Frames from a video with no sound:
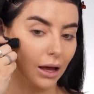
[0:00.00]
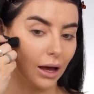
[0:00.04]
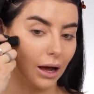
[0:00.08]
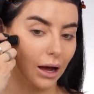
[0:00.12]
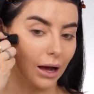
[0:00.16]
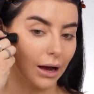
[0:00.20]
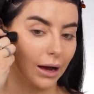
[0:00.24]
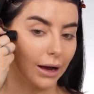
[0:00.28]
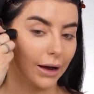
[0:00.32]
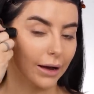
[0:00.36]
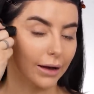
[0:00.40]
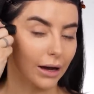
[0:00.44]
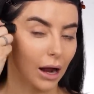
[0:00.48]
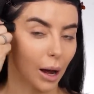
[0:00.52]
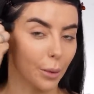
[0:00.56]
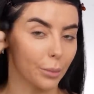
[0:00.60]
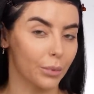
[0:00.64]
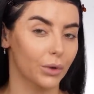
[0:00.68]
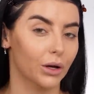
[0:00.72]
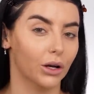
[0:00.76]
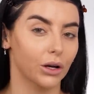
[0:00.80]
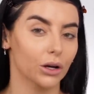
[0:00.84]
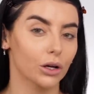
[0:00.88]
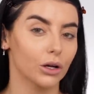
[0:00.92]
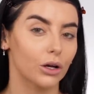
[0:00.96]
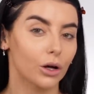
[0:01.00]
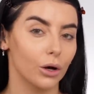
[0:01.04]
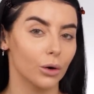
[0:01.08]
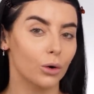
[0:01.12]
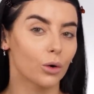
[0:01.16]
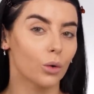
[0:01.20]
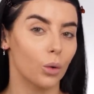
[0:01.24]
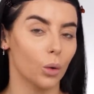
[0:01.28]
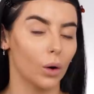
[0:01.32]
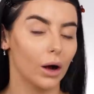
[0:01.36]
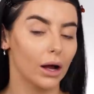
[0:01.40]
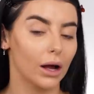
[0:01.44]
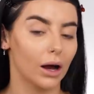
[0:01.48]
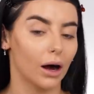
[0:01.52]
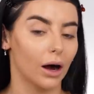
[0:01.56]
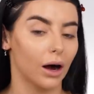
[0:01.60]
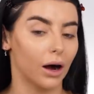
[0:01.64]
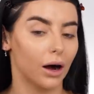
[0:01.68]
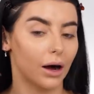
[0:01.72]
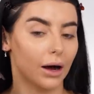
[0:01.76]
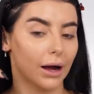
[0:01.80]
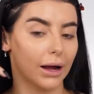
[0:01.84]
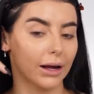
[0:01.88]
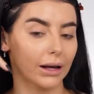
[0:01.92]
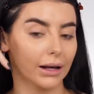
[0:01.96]
And I'm gonna go quite
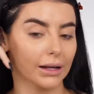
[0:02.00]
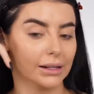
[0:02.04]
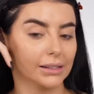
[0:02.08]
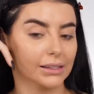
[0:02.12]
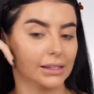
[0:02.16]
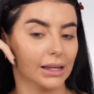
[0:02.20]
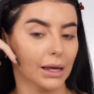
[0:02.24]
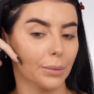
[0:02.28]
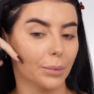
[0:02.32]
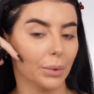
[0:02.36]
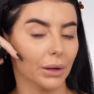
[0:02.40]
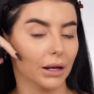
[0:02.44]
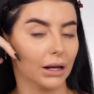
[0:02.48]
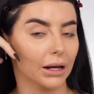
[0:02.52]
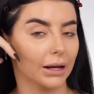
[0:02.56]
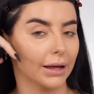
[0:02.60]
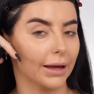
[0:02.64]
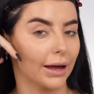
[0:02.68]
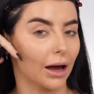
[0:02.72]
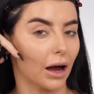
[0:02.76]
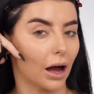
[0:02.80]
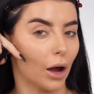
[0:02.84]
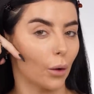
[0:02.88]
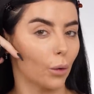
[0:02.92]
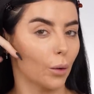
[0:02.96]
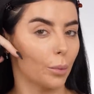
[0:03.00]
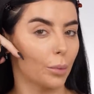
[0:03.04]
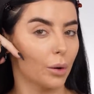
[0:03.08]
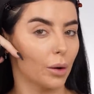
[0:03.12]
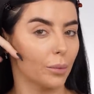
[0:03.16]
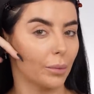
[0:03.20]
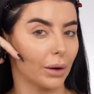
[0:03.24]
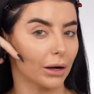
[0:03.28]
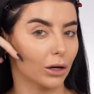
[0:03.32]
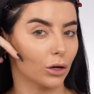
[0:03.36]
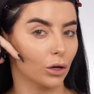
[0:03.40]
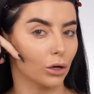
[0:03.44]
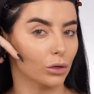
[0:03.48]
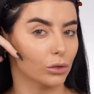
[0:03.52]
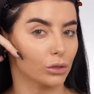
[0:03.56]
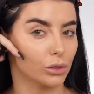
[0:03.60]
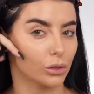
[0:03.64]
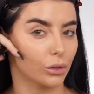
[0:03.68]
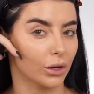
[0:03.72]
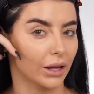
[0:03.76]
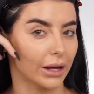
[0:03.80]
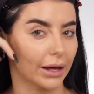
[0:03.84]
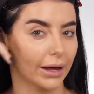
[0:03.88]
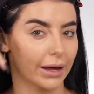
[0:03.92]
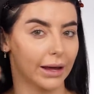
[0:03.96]
high. Like, typically I would put my
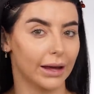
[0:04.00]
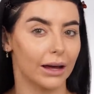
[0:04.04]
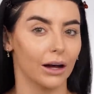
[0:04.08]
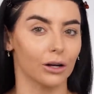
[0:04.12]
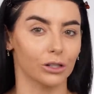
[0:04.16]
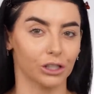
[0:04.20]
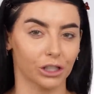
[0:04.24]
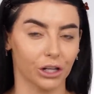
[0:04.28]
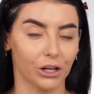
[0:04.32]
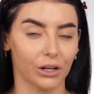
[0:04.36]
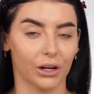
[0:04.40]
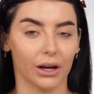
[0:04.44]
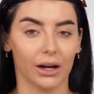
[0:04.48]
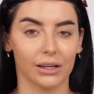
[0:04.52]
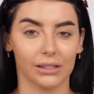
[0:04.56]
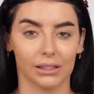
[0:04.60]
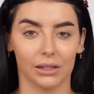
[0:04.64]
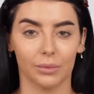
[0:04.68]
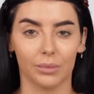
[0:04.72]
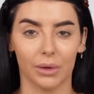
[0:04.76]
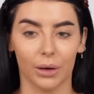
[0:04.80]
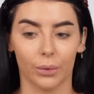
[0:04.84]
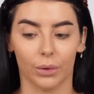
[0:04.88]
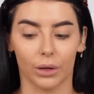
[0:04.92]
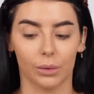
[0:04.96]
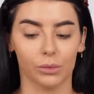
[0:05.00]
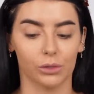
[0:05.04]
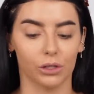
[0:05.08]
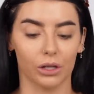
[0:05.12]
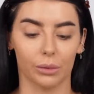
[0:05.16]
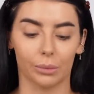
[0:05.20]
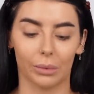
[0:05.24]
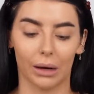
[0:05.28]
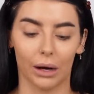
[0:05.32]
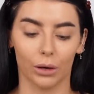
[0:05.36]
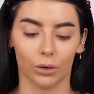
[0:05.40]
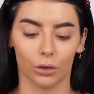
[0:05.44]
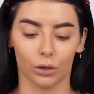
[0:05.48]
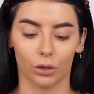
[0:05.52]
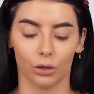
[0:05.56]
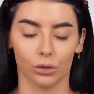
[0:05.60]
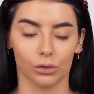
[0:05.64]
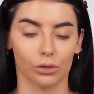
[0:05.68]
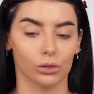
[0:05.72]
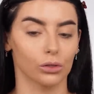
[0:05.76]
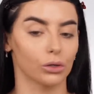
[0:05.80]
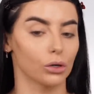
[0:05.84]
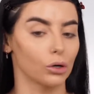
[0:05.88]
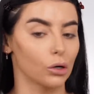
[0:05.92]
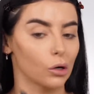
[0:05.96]
contour here. I'll show you guys in a bit when I'm doing powder
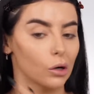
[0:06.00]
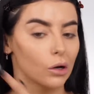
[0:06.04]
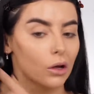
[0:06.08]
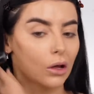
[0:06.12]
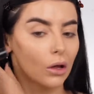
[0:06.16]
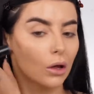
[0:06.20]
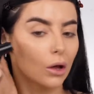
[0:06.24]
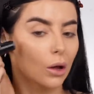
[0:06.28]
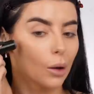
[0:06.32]
contour.